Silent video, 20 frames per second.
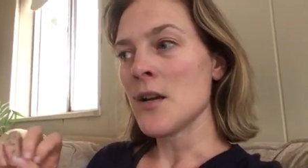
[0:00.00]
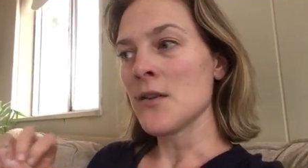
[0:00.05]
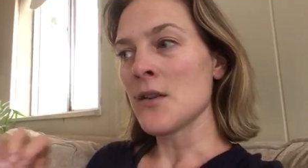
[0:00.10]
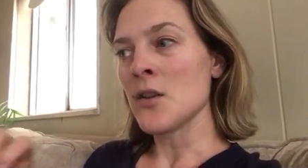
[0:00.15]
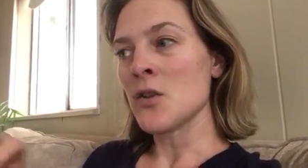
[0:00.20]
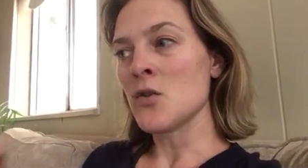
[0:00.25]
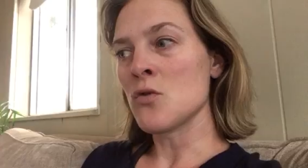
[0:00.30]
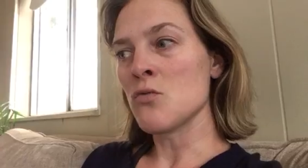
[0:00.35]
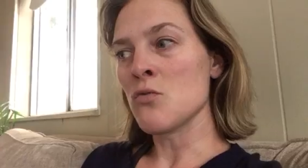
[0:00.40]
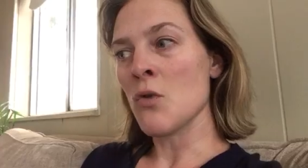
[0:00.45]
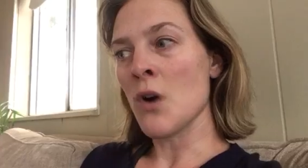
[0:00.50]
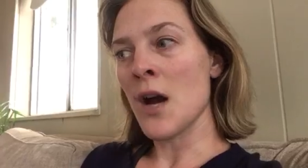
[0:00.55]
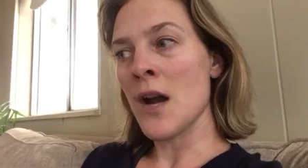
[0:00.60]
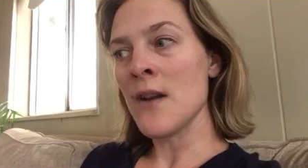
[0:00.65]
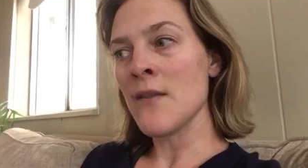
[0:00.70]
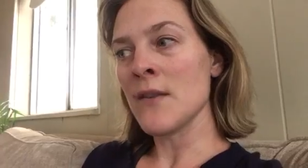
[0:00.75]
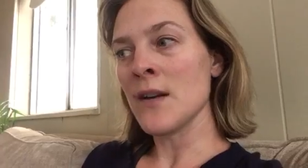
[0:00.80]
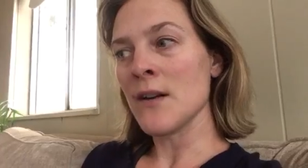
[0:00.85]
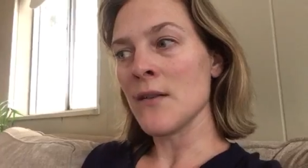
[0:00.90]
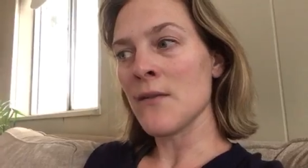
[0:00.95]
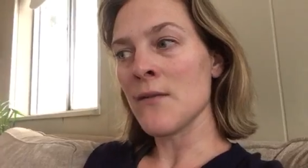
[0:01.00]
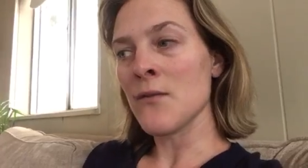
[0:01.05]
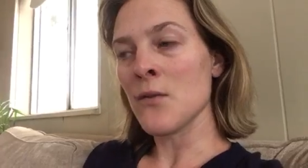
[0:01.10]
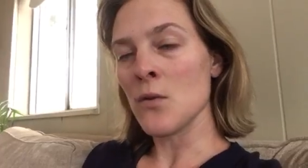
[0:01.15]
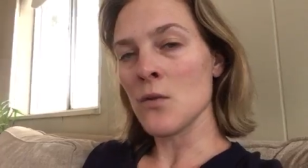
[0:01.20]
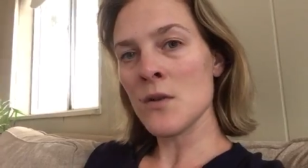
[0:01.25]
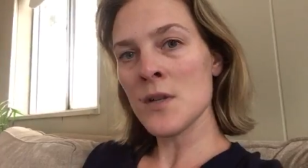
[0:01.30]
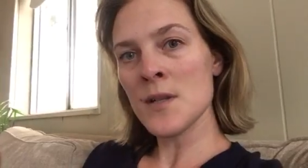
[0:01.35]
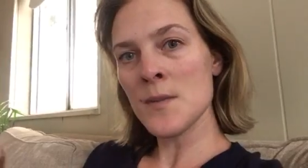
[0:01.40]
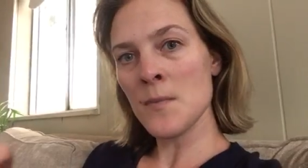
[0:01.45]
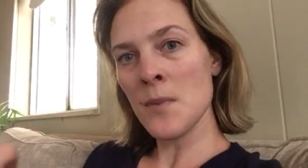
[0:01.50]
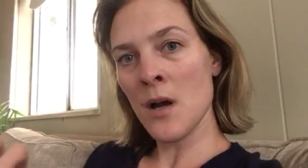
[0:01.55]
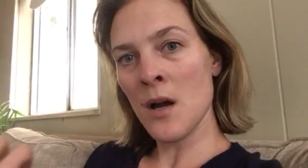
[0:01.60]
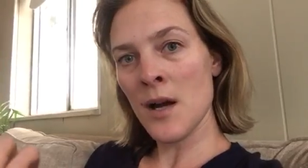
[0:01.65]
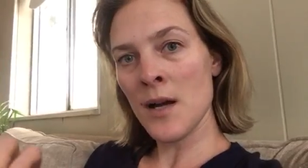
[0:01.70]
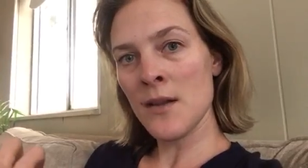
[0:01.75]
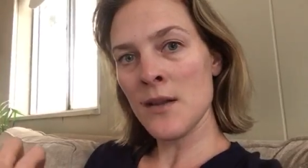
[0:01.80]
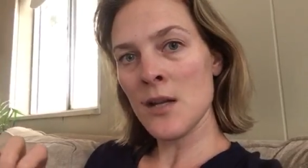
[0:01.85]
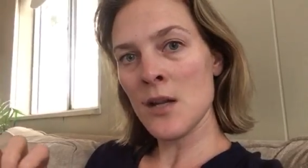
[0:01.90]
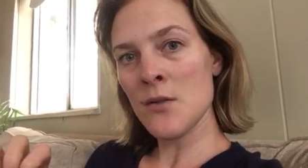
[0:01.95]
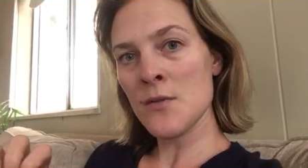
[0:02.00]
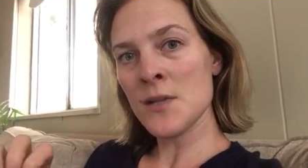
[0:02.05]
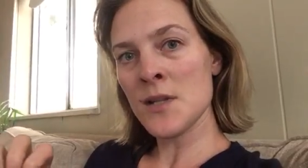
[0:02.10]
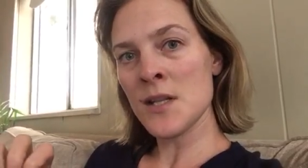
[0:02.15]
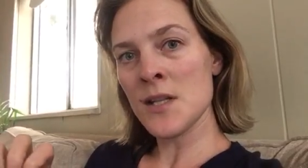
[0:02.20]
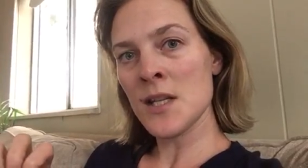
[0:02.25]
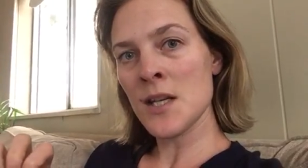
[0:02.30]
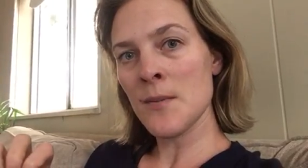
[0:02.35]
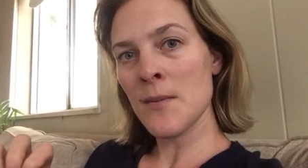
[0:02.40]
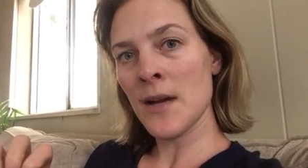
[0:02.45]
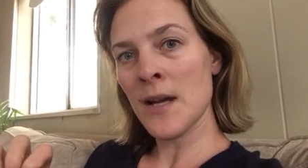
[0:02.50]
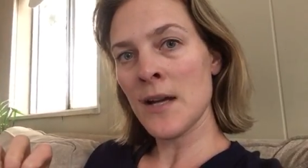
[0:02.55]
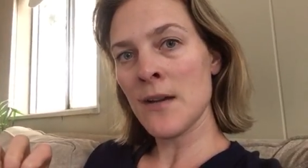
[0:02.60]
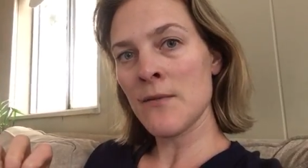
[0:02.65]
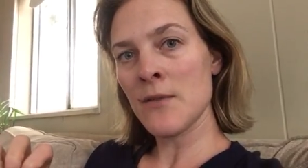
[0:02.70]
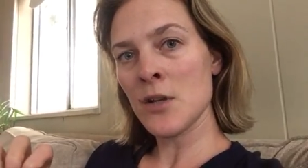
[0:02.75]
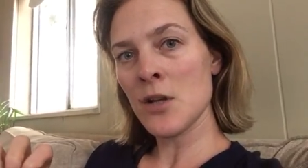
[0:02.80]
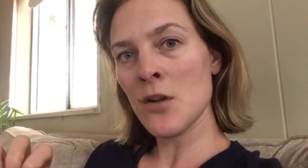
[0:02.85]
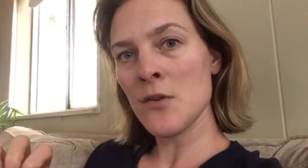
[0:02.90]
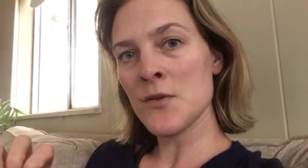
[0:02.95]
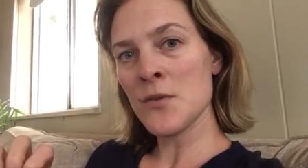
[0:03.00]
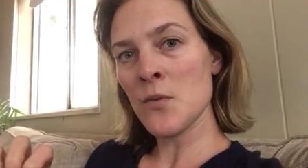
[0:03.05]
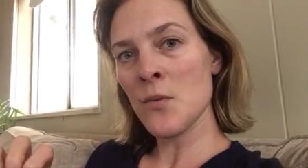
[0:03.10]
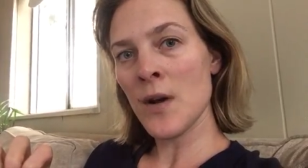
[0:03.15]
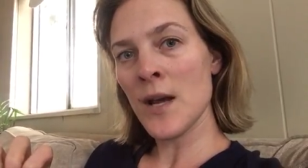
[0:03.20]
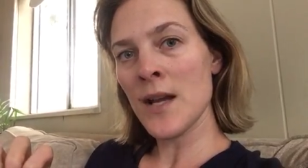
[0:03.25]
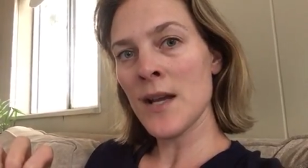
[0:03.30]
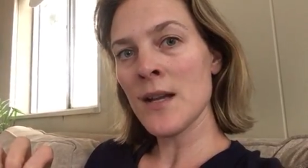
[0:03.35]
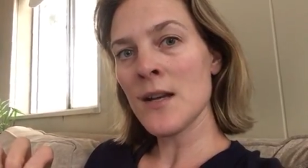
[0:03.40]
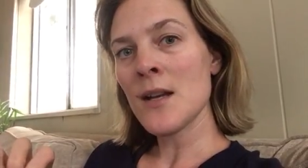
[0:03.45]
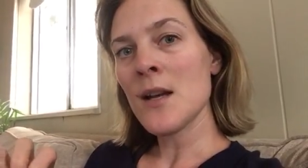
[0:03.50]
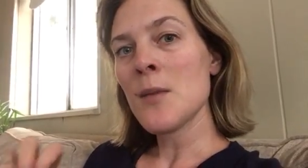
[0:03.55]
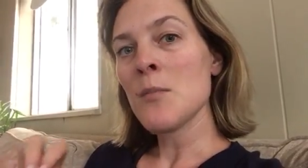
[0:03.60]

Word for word: the driving force behind the OCD behavior goes away.